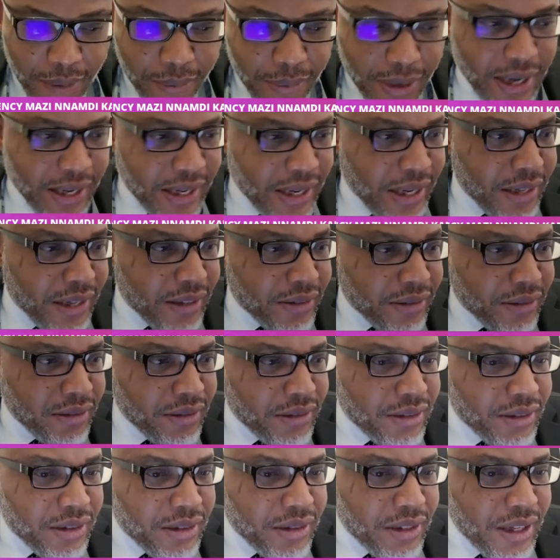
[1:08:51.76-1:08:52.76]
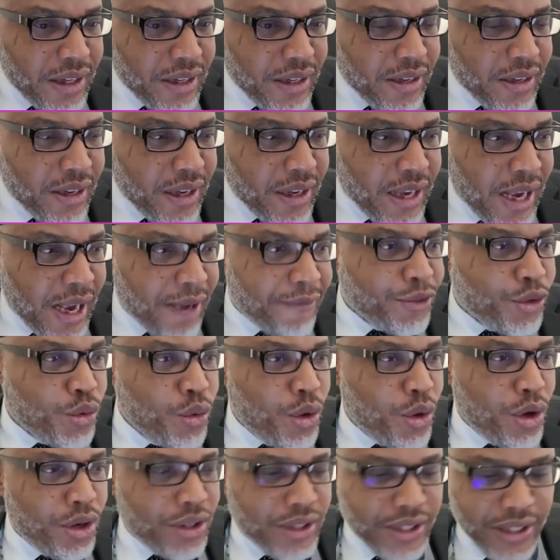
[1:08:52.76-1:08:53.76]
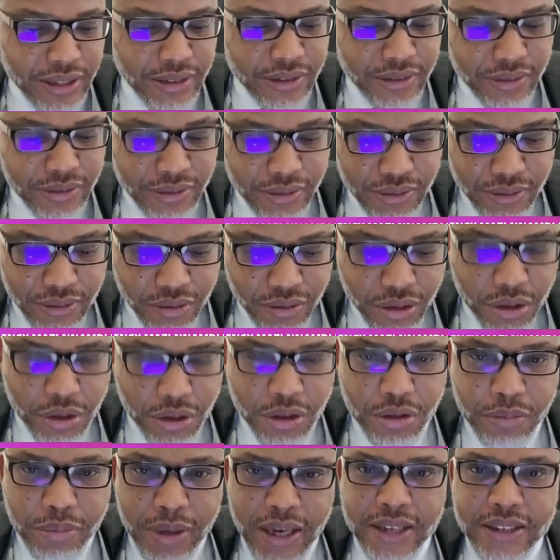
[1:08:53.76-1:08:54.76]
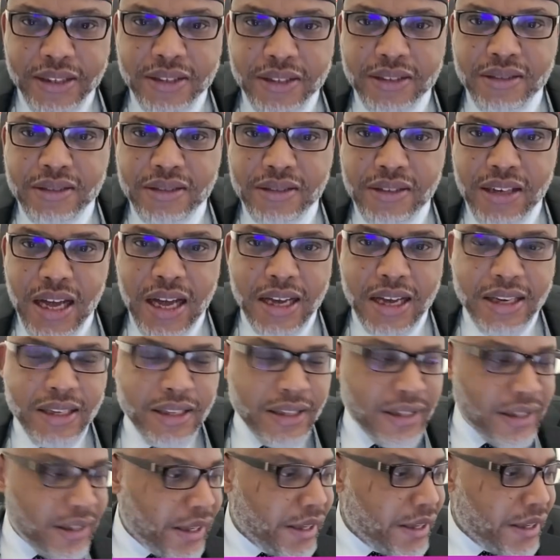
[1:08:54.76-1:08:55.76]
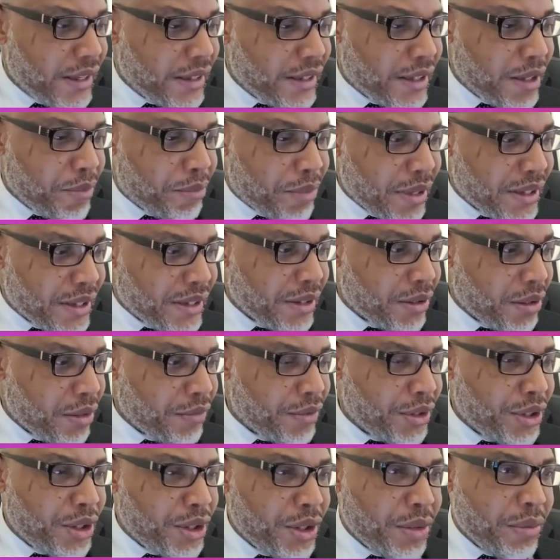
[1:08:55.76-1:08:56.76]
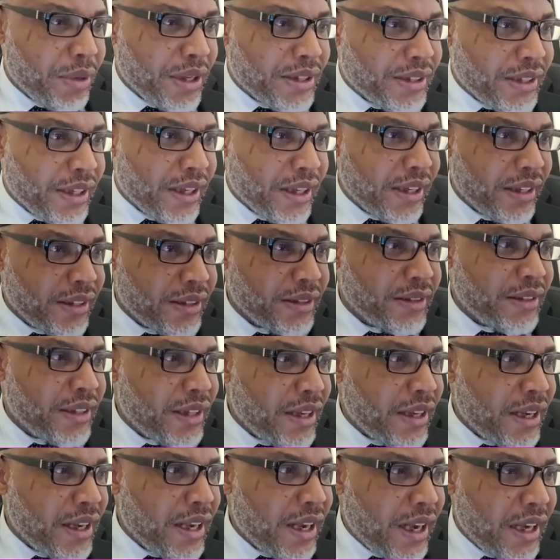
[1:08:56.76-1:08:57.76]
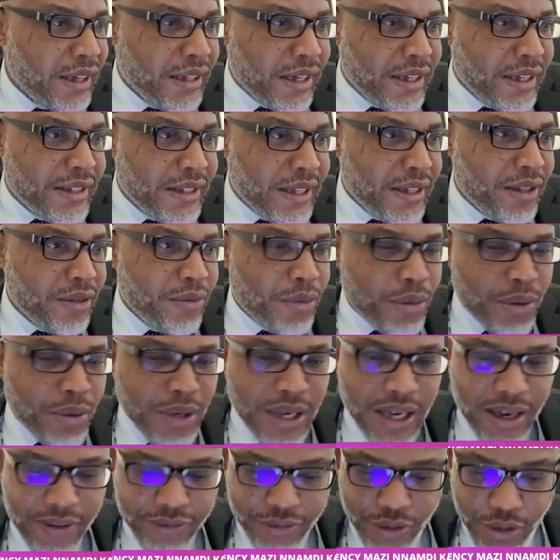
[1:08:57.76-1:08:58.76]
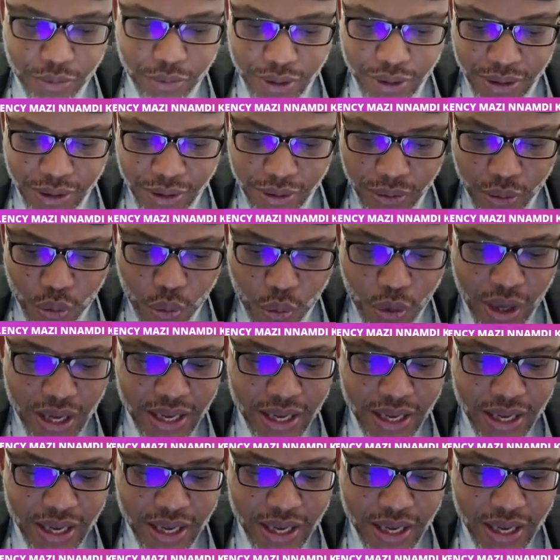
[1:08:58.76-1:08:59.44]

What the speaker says: Americans have sworn in Joe Biden, and he is the president of the USA, and that is the end of it.